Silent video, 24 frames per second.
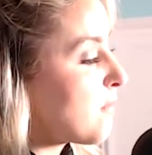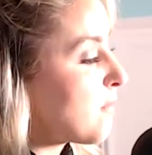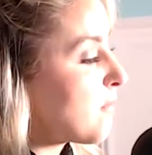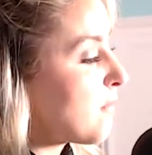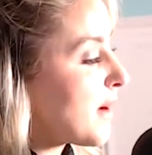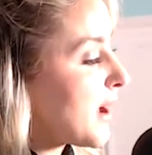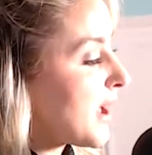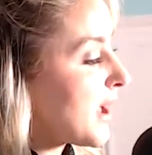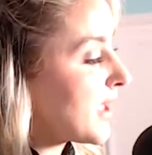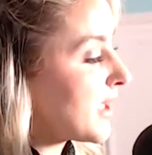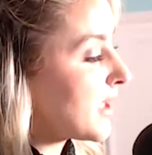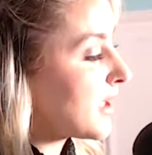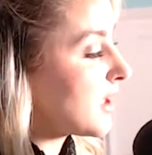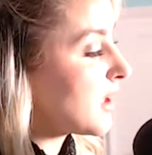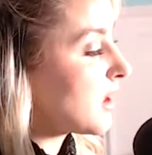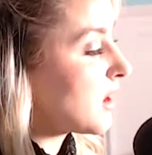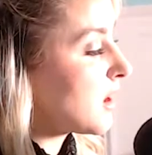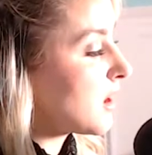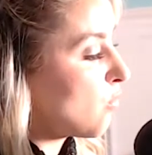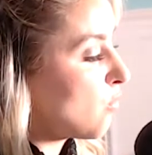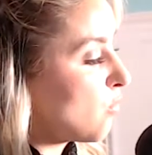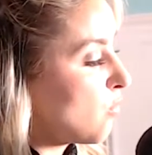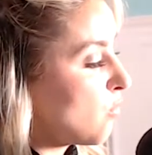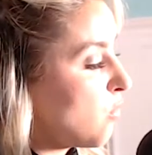But
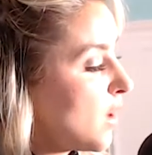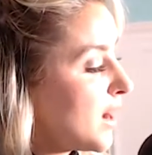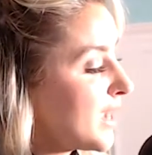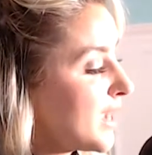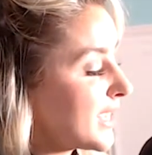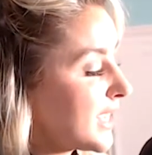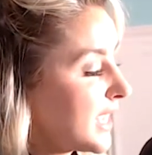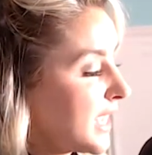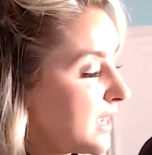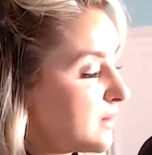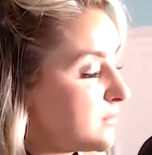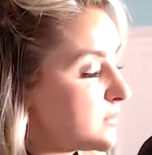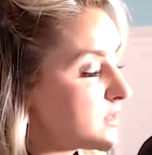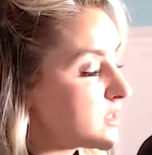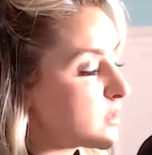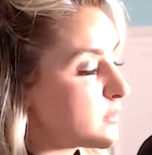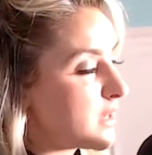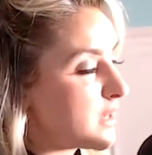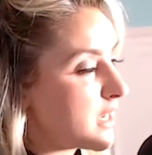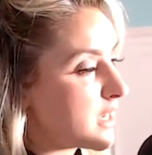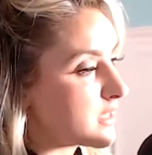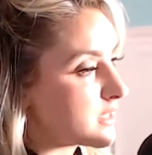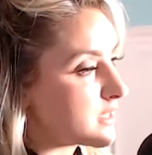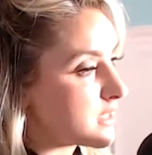what came to
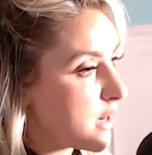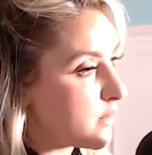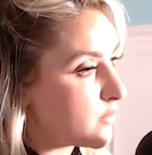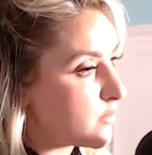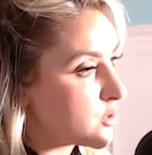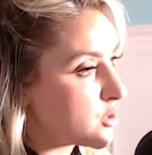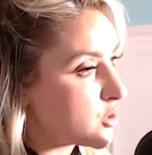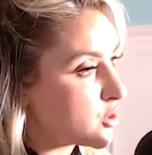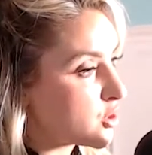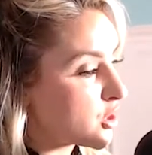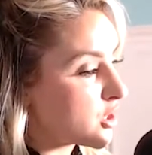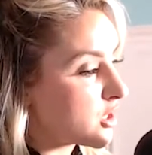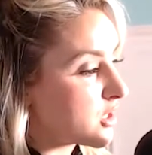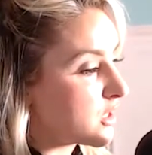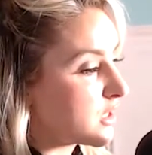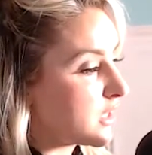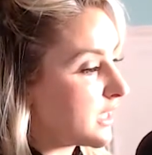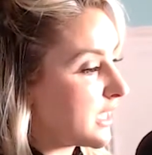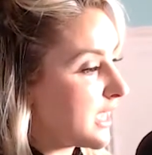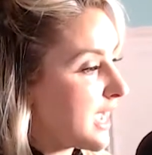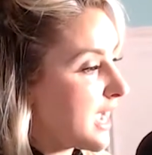me as I was journaling